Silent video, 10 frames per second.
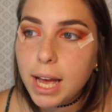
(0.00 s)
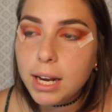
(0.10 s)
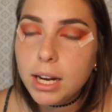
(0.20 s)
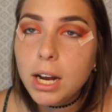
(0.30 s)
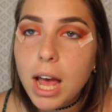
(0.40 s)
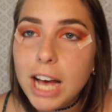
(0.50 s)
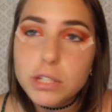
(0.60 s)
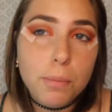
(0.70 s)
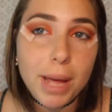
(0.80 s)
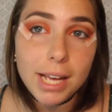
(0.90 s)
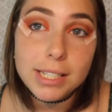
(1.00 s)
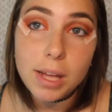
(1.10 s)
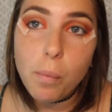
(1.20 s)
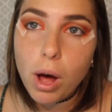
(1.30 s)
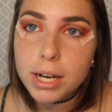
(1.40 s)
get it as opaque as
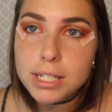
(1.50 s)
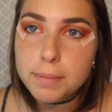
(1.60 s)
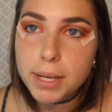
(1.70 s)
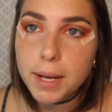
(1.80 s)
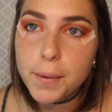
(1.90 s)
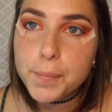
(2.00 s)
I want it to be.